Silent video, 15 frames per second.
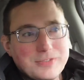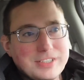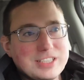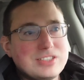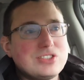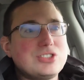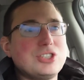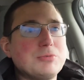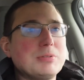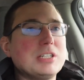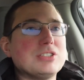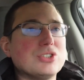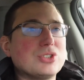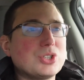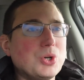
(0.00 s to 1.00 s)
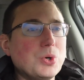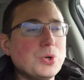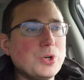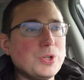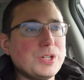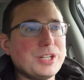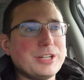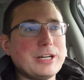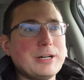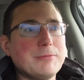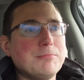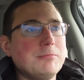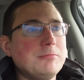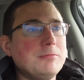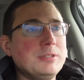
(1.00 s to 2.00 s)
of it's just because of school,
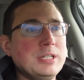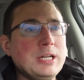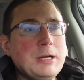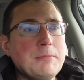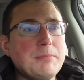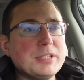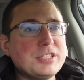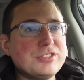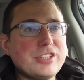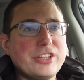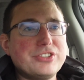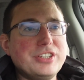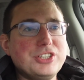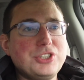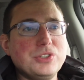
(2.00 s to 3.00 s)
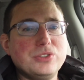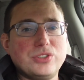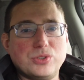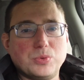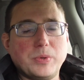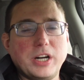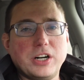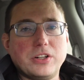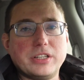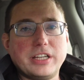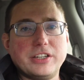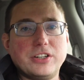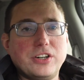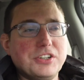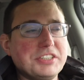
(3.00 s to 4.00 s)
but there's other issues as well,
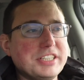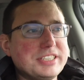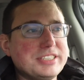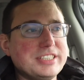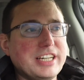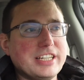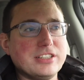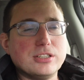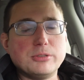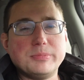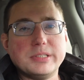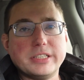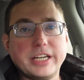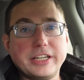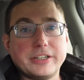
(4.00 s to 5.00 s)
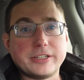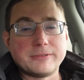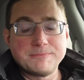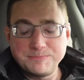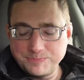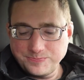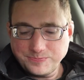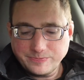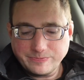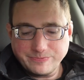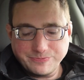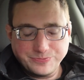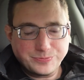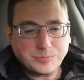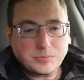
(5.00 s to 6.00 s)
and I'll get to that a little bit later.
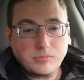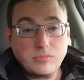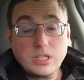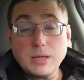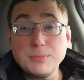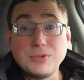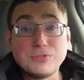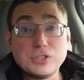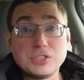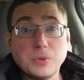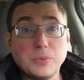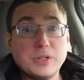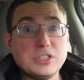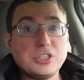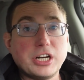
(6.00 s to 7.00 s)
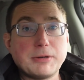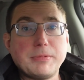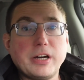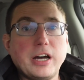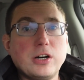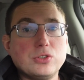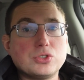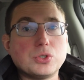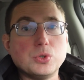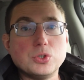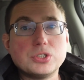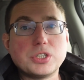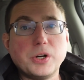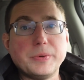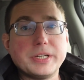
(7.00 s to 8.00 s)
But first I want to talk about how
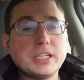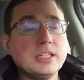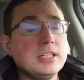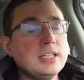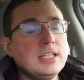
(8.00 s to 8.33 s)
school's going.